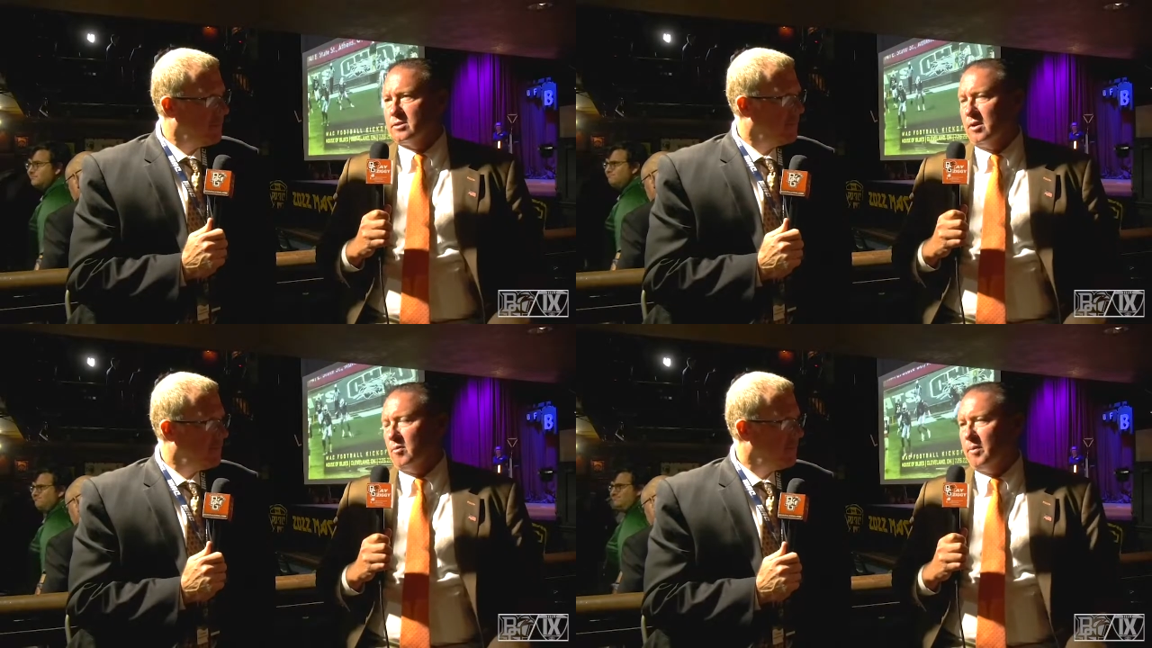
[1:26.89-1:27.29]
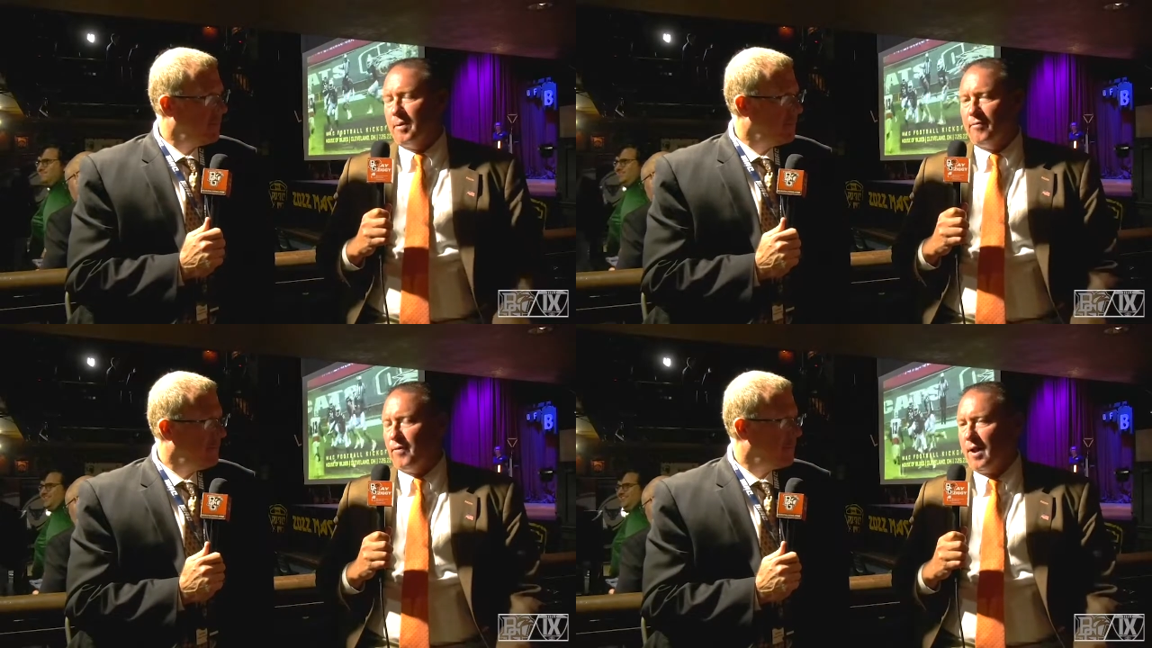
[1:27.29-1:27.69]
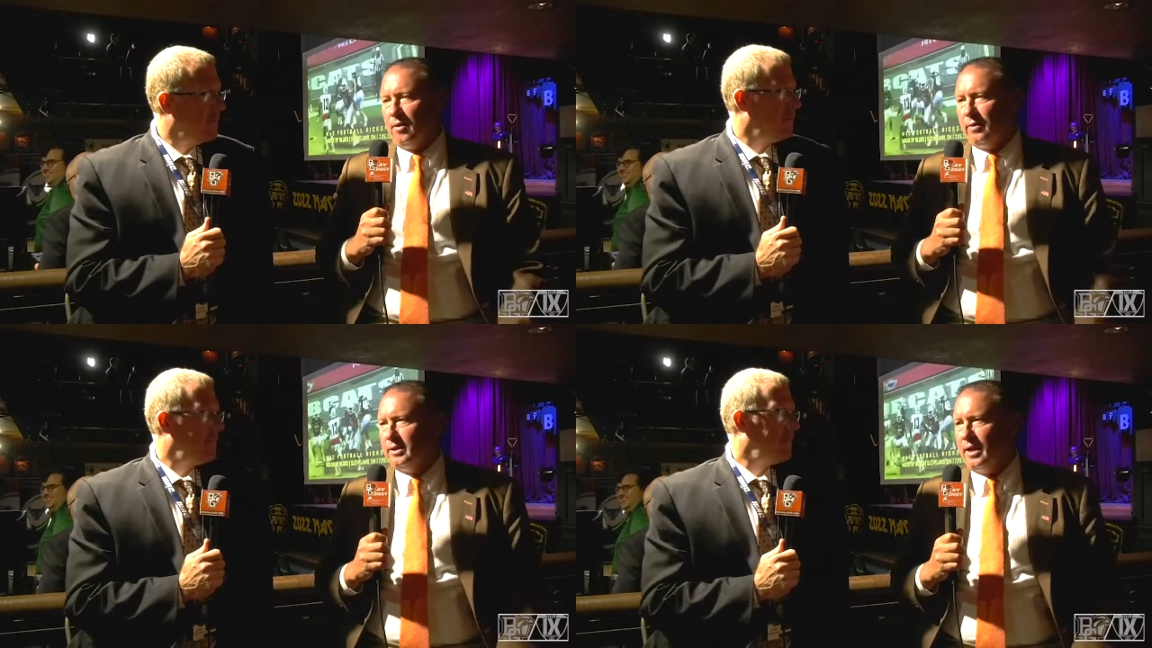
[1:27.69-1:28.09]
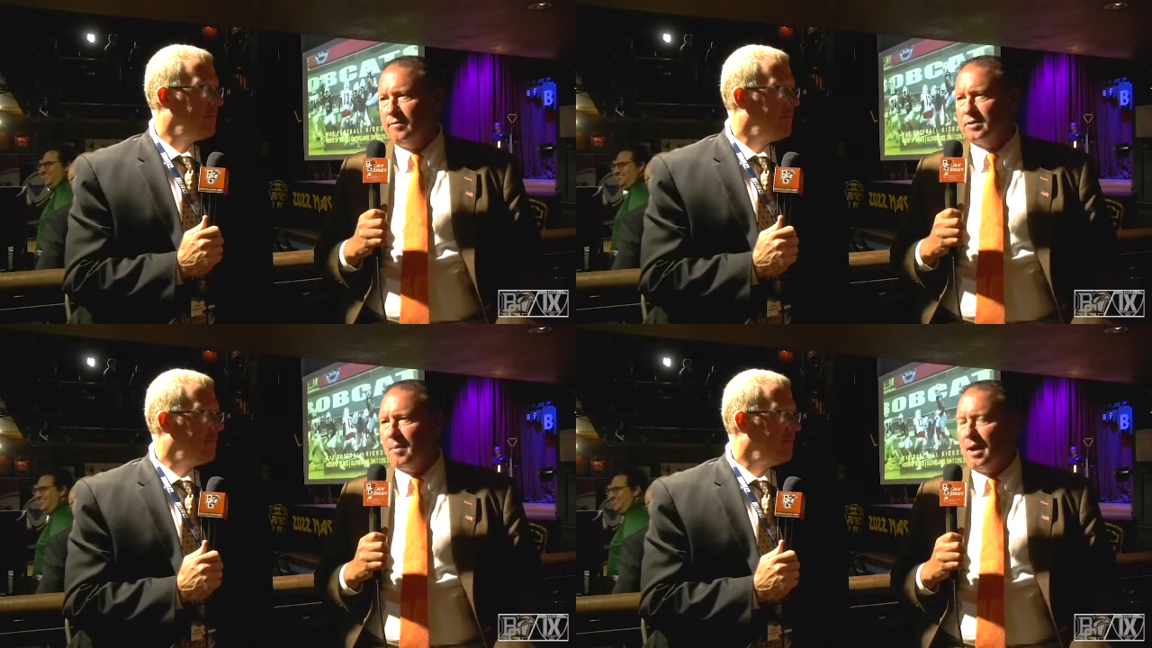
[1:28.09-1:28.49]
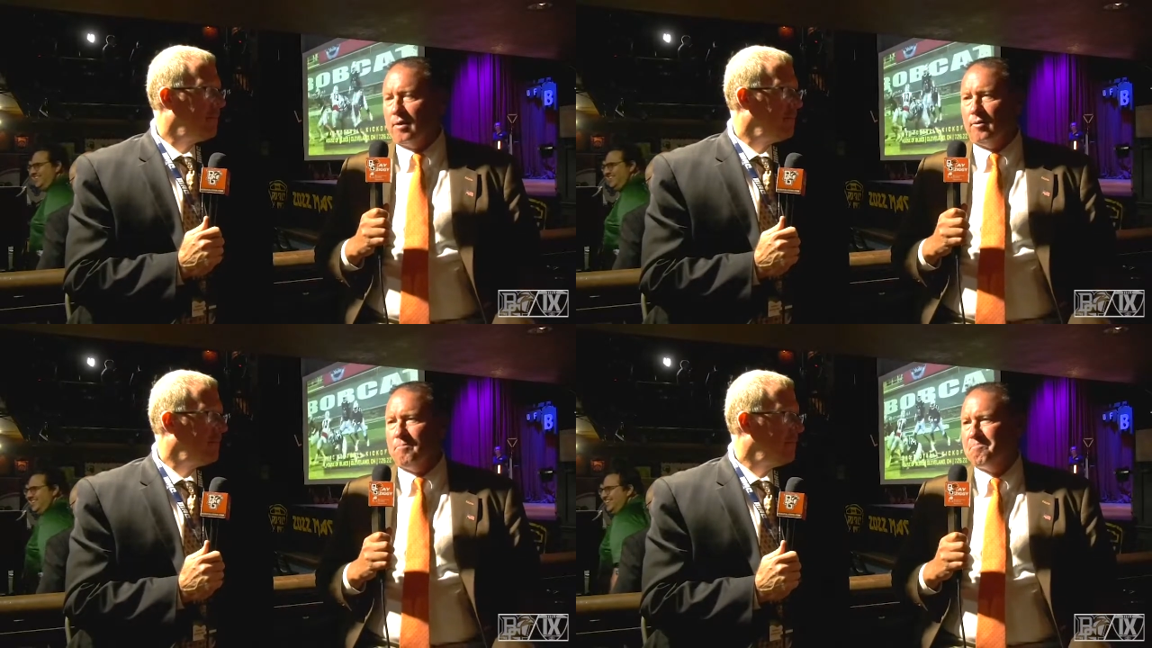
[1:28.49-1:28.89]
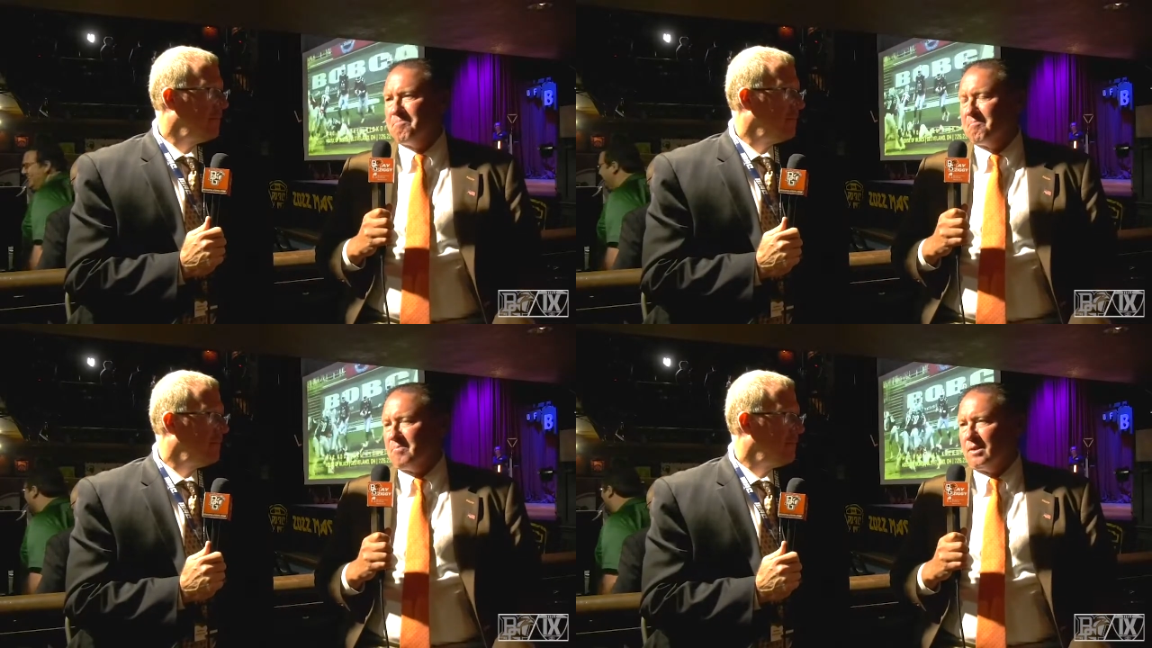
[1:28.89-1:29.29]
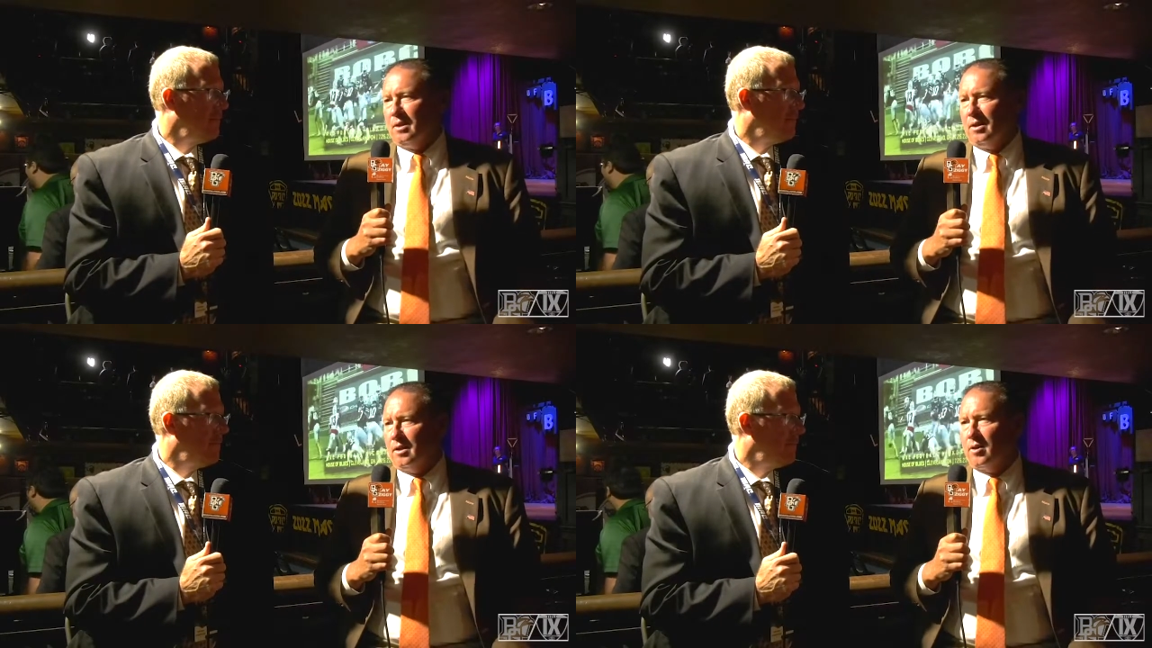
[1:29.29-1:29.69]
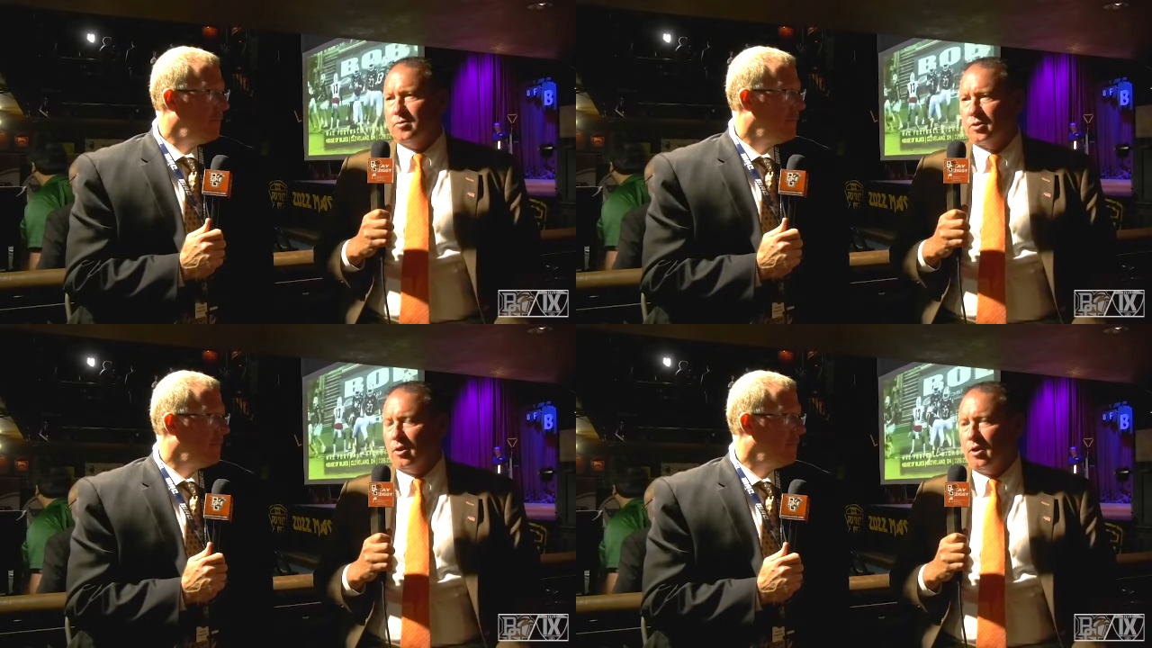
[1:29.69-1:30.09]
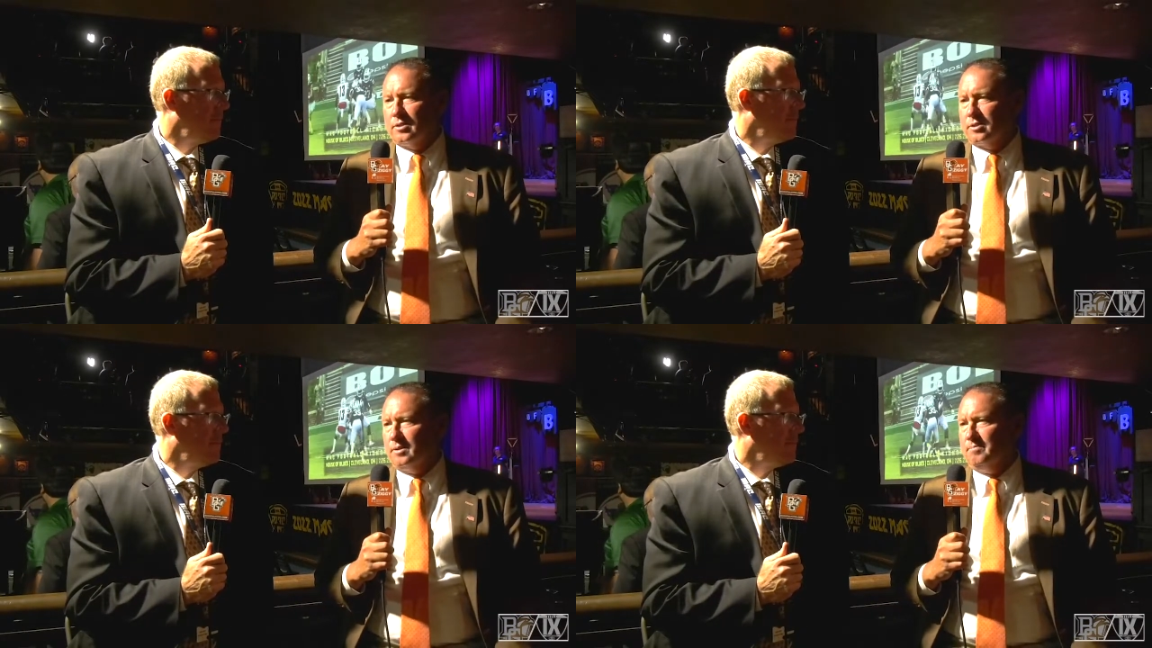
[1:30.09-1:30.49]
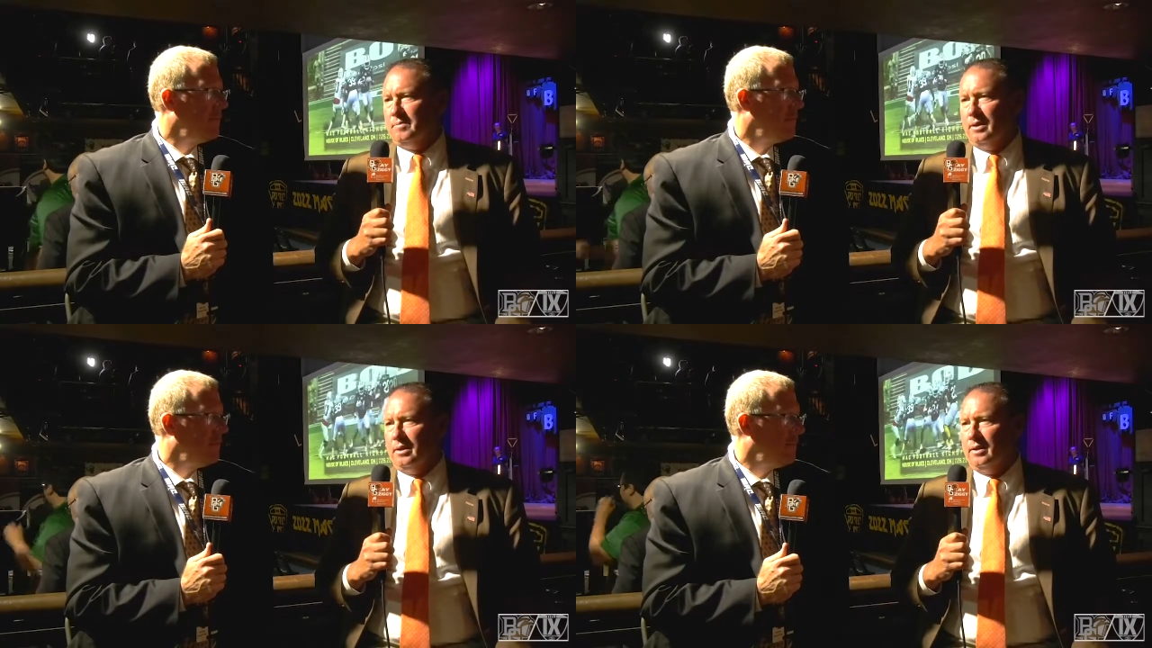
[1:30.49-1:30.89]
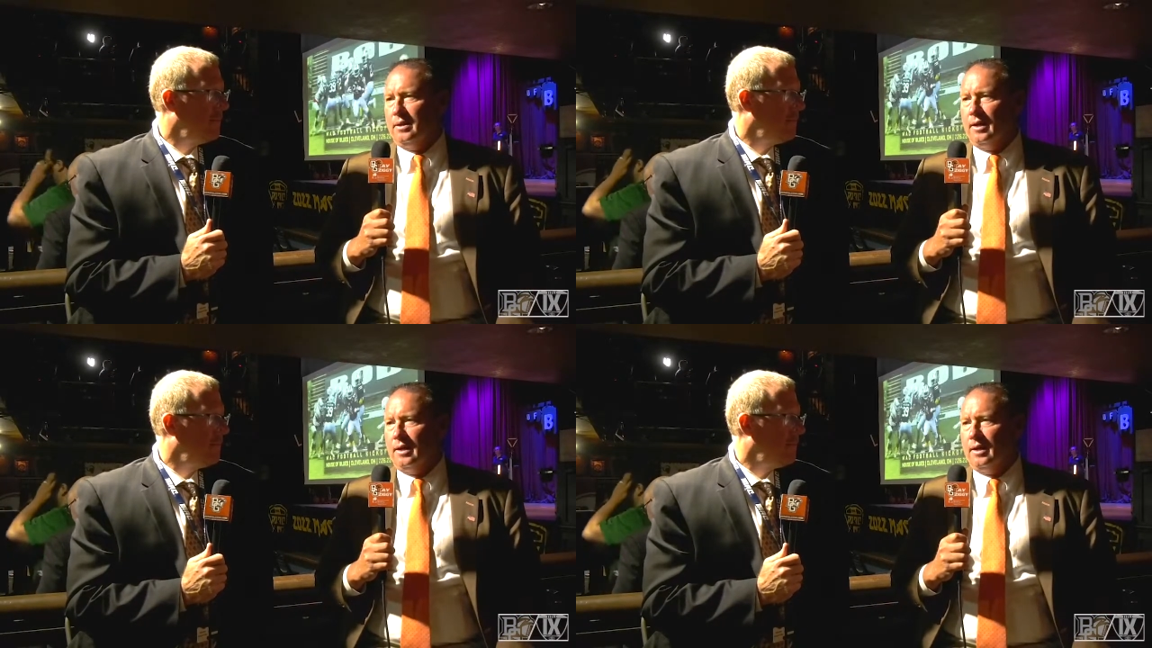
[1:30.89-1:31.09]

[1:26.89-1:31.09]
Speaker 1: So we've been following Dave's model, uh, Coach Clawson, and